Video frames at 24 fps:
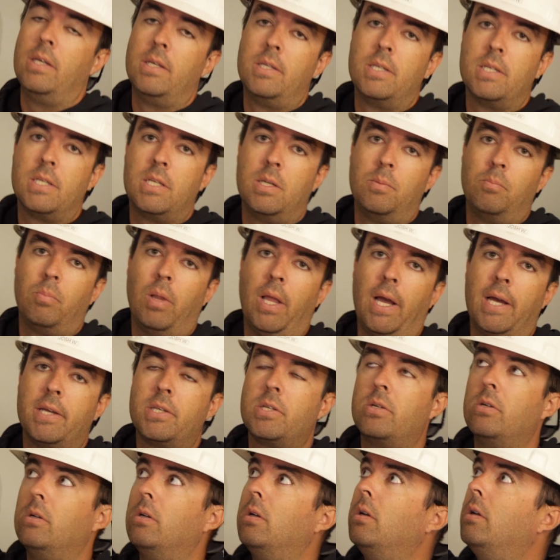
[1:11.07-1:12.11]
the existing
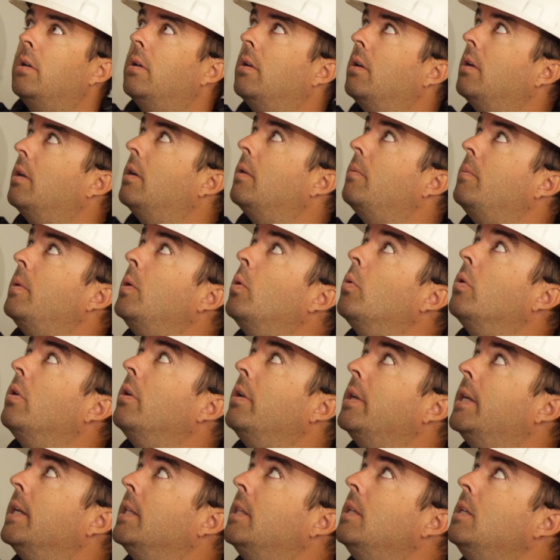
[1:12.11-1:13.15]
plaster. In order
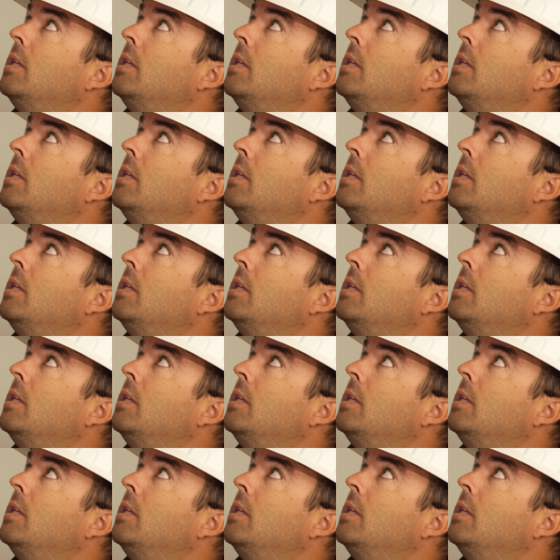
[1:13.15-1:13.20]
to get